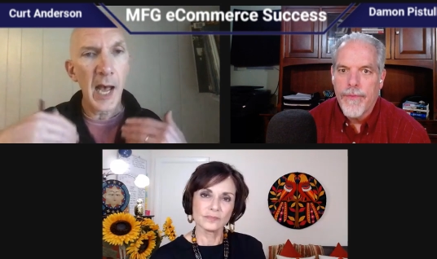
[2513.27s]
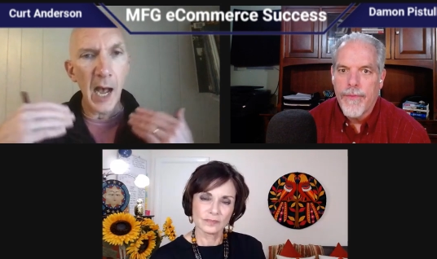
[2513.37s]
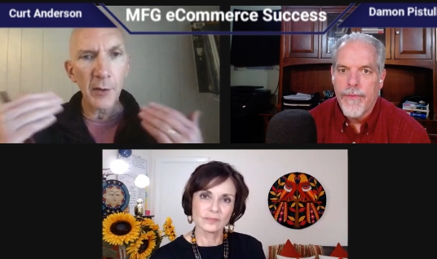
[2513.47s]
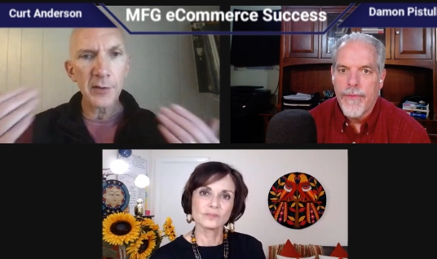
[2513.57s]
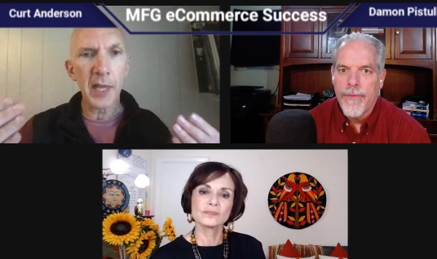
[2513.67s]
Speaker 1: How
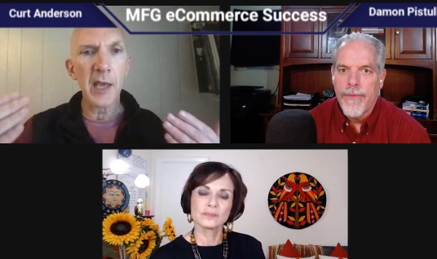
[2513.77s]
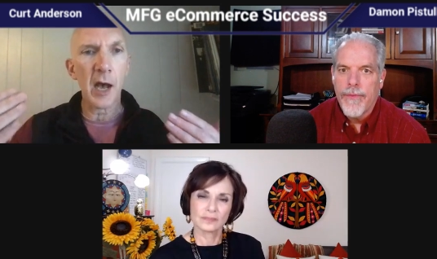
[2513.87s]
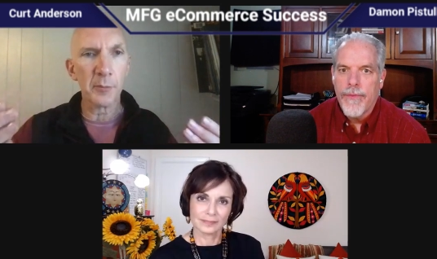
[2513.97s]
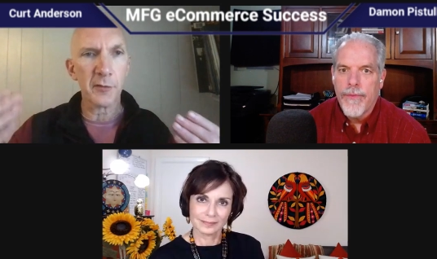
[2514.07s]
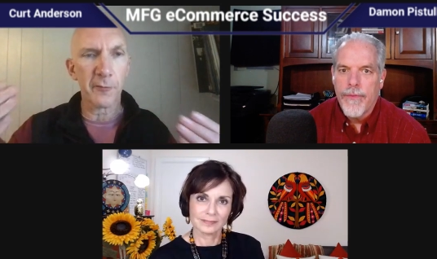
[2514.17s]
could they mm-hmm.
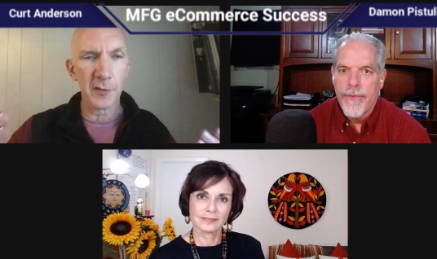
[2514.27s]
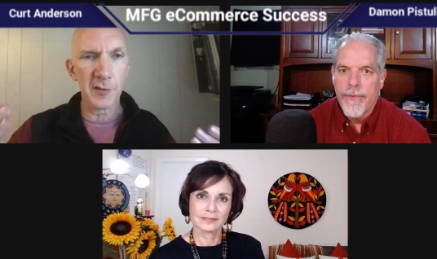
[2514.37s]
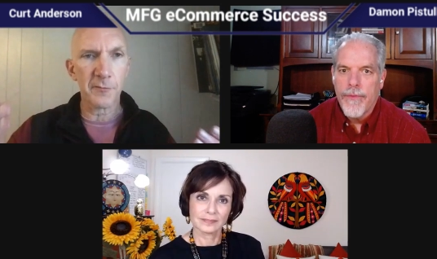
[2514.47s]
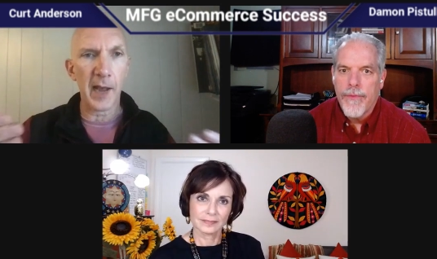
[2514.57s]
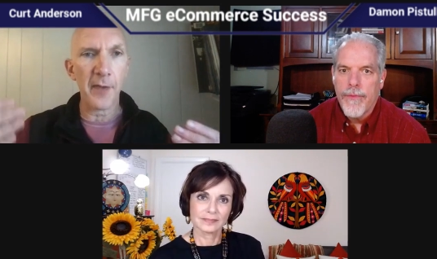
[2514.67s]
help diversify